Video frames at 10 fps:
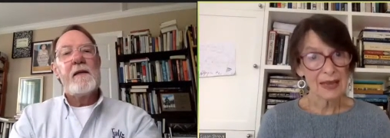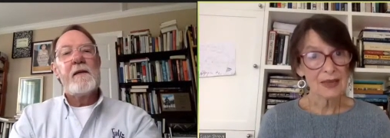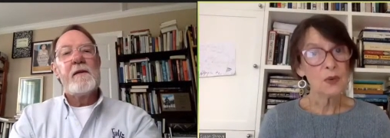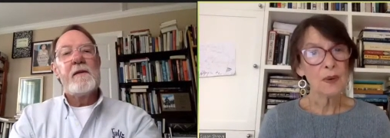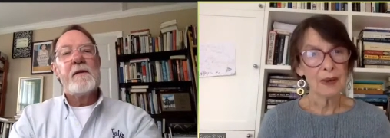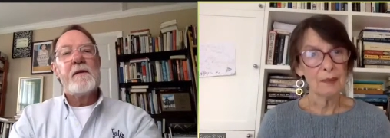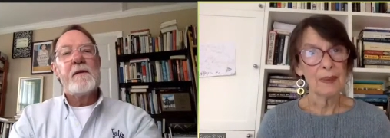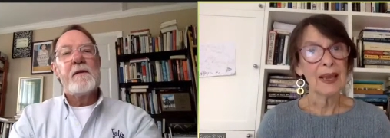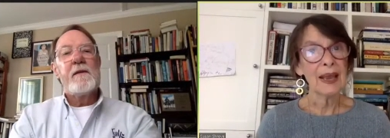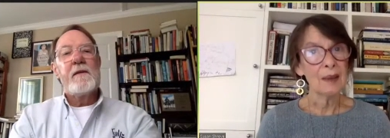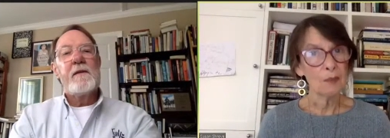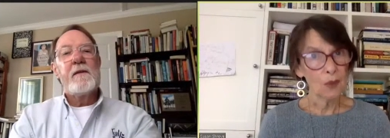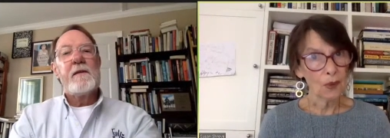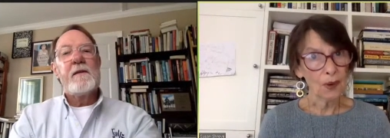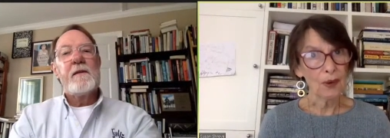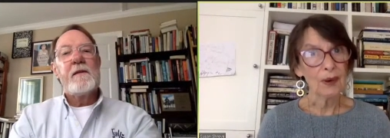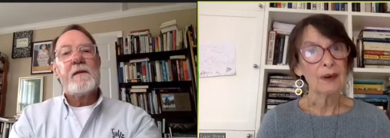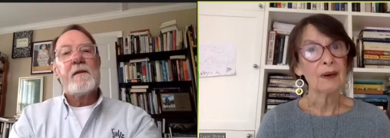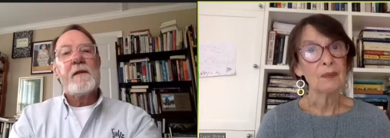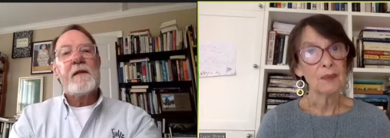Speaker 1: that's what it became more
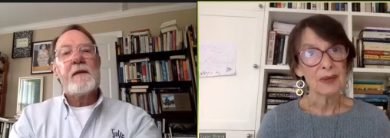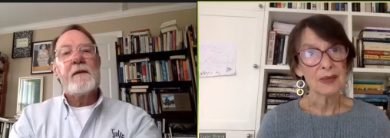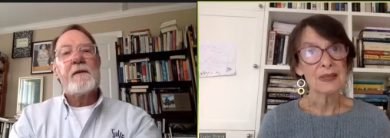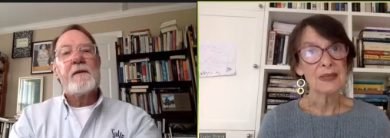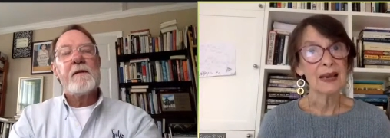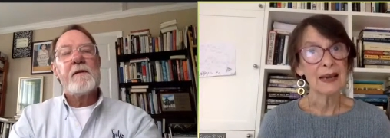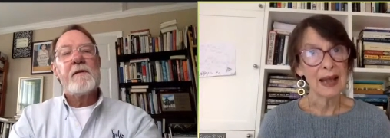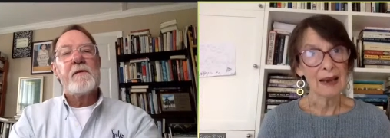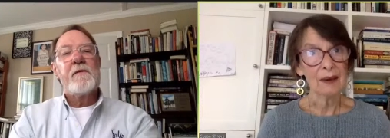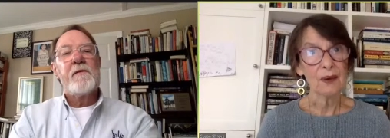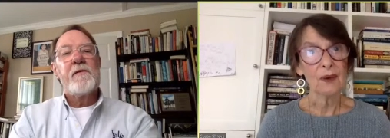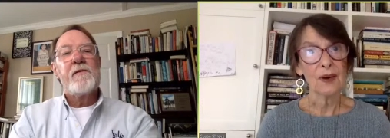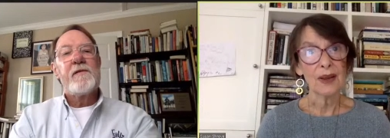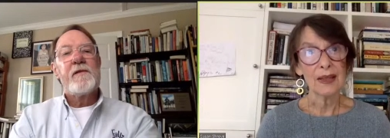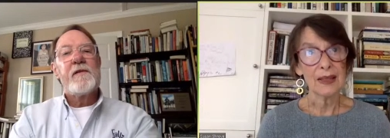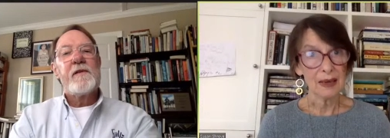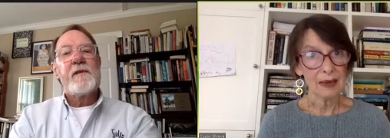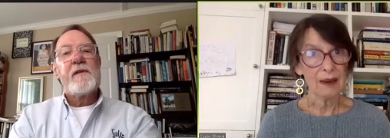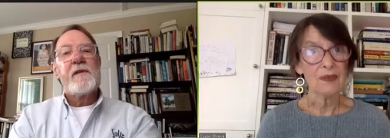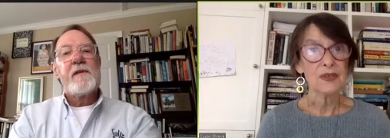was an allegory than a
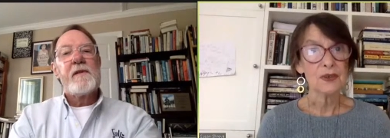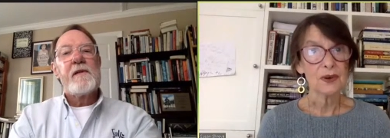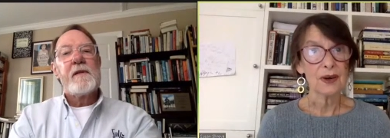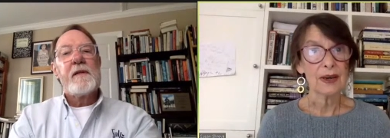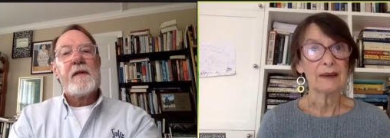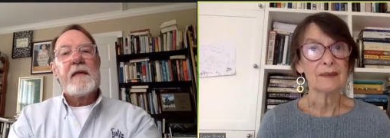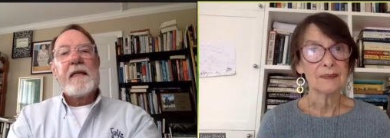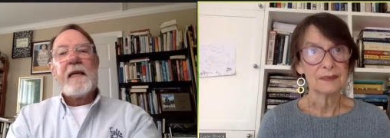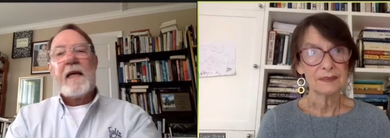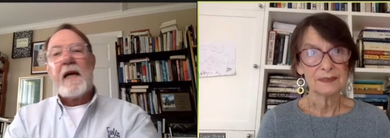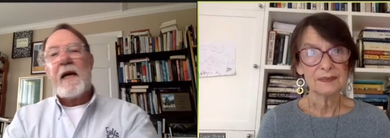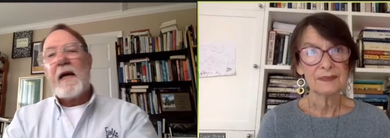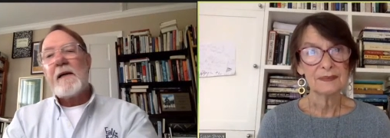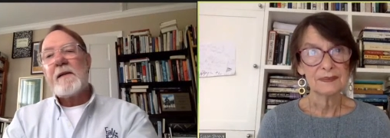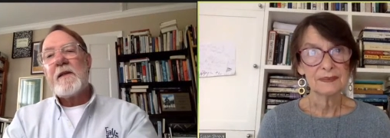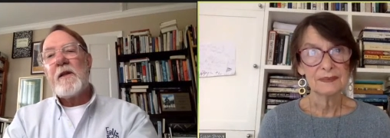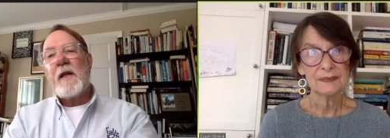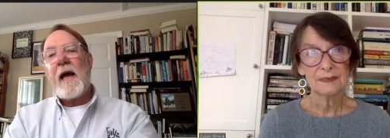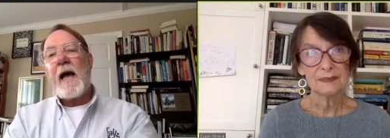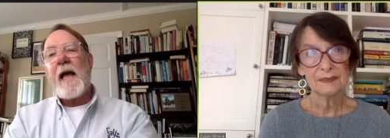love story.
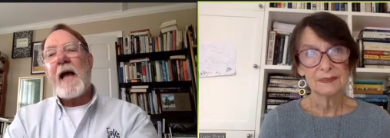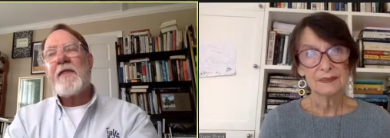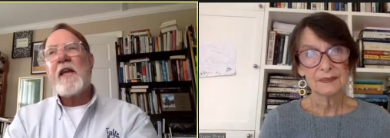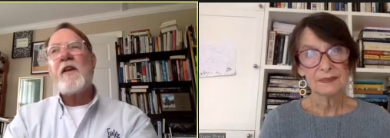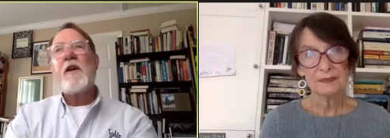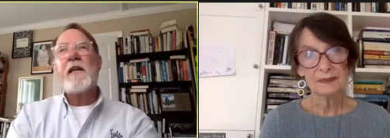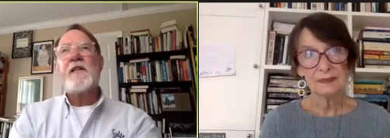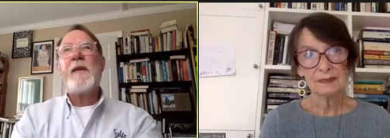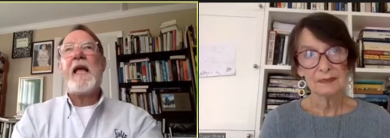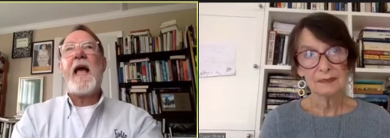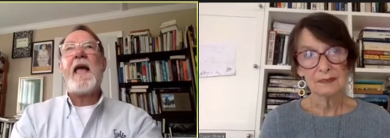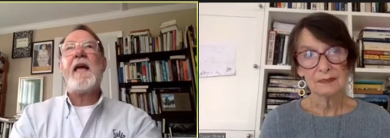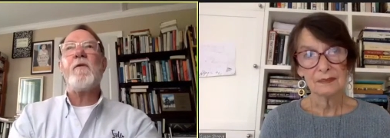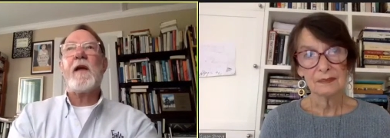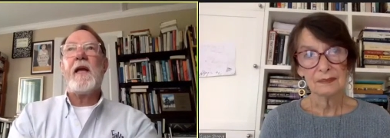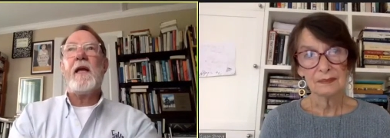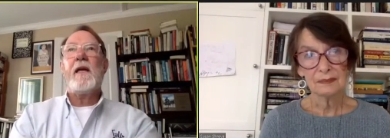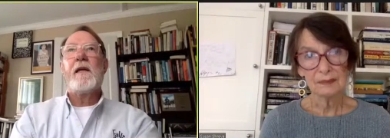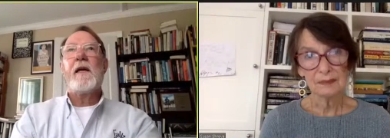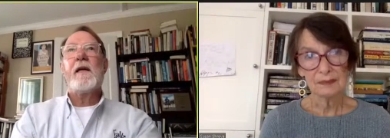
Speaker 2: I, I think you get to be angry
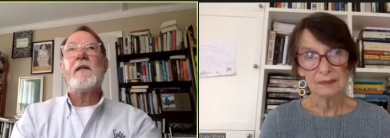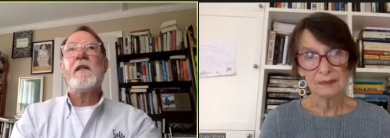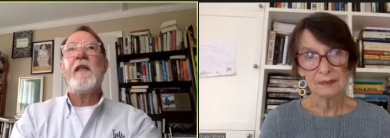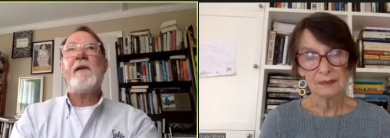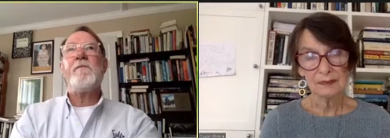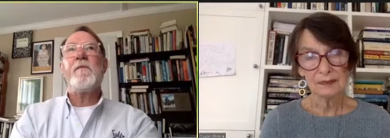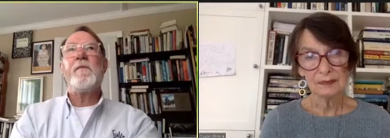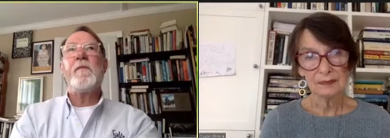that